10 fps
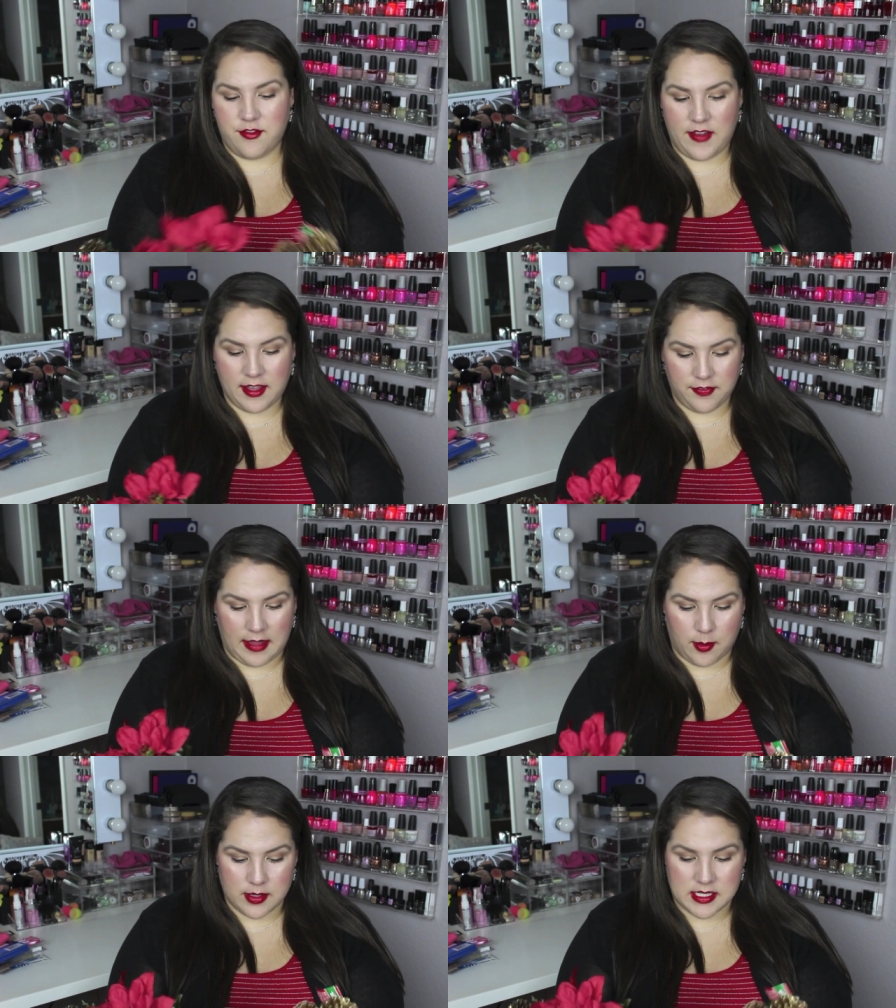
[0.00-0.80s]
fake
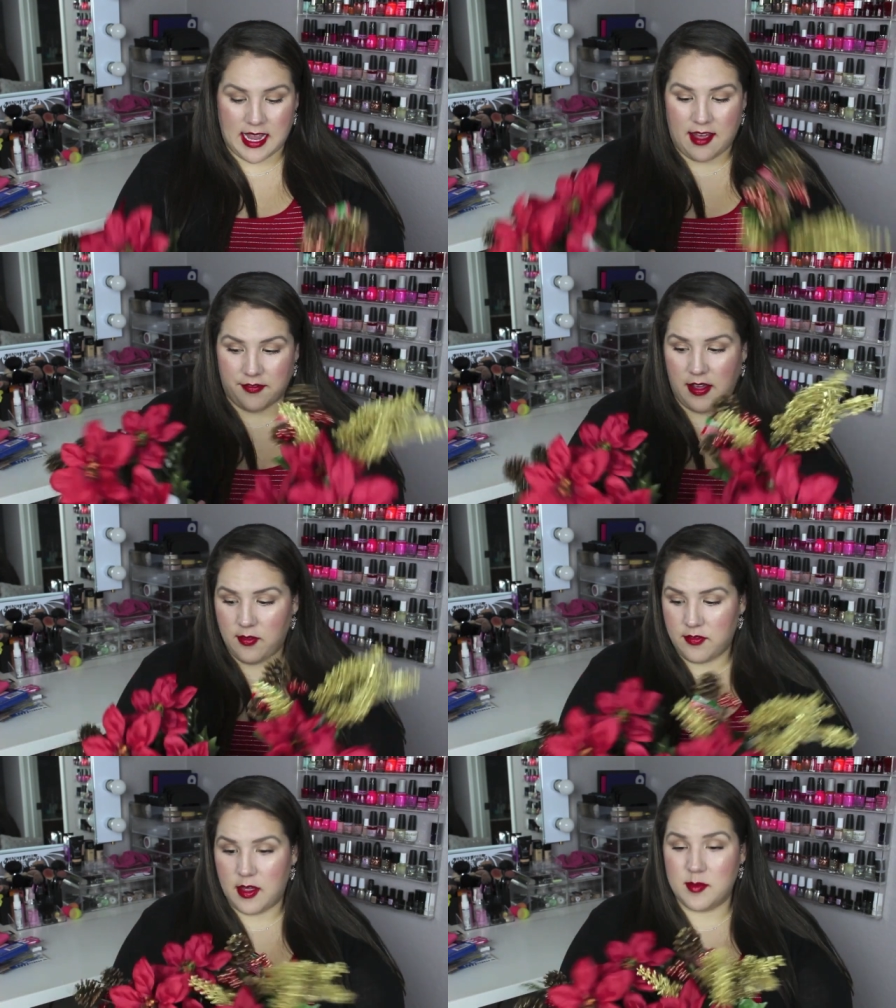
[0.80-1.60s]
flowers. I have
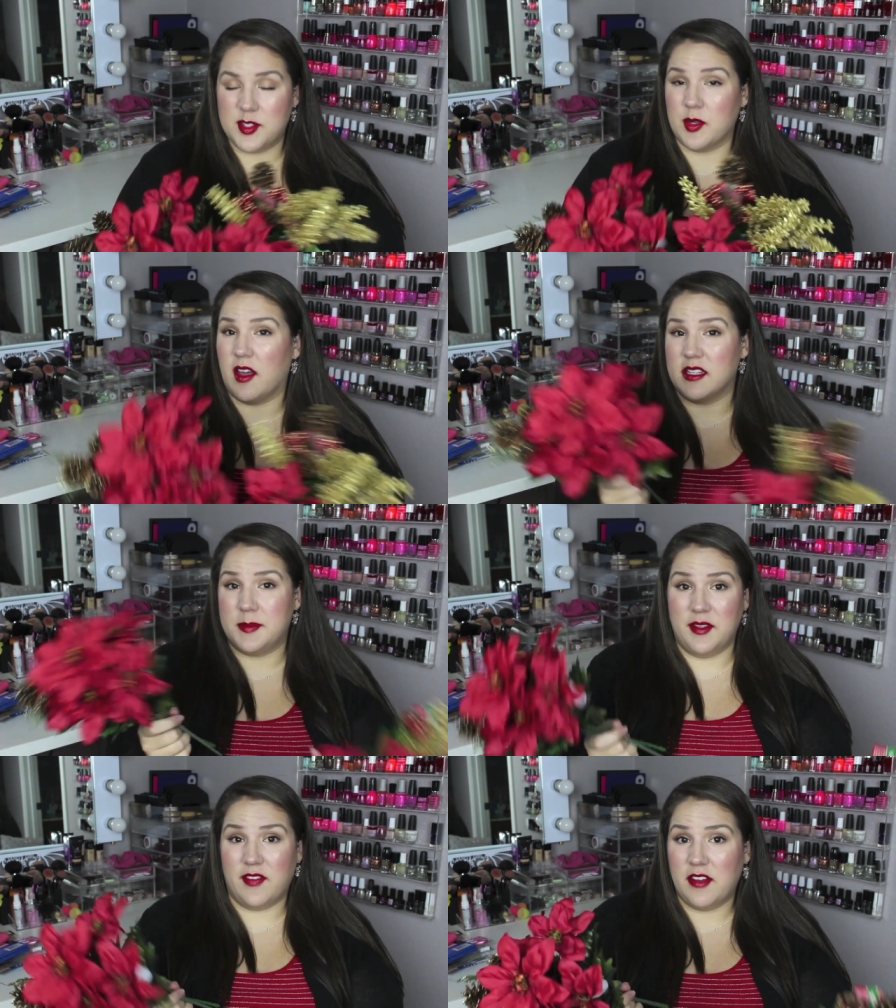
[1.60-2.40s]
five of them, so it
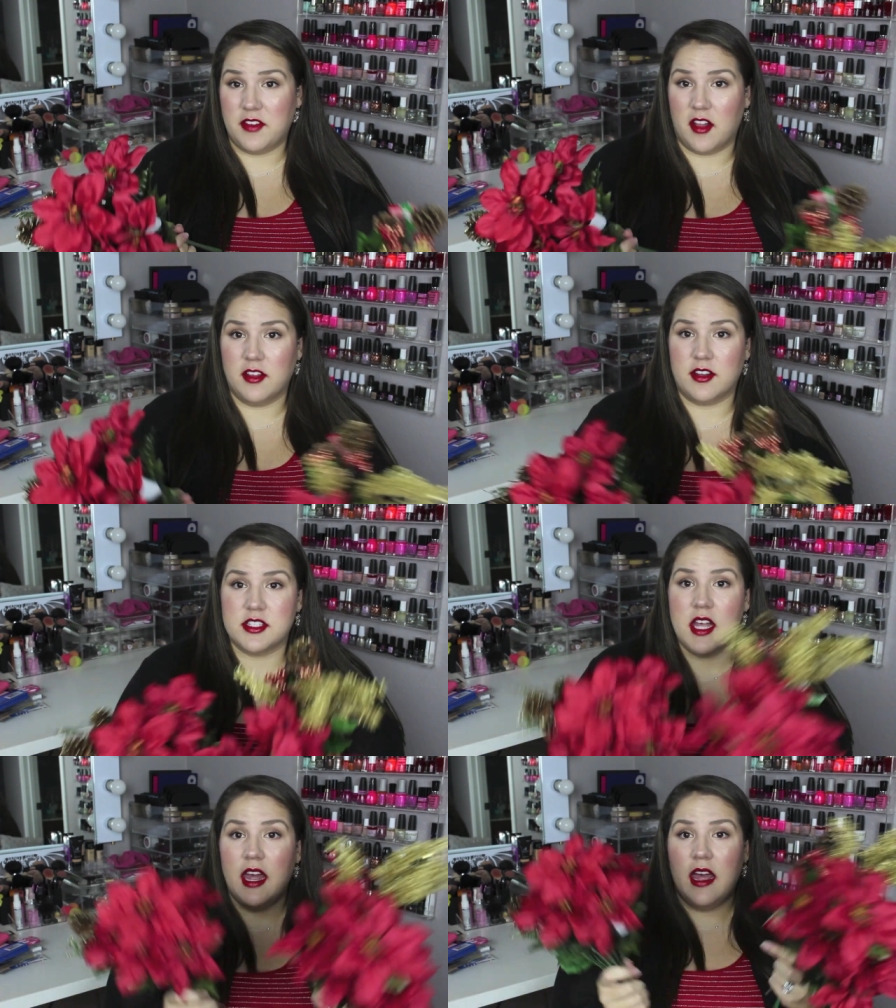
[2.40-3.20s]
cost me $5.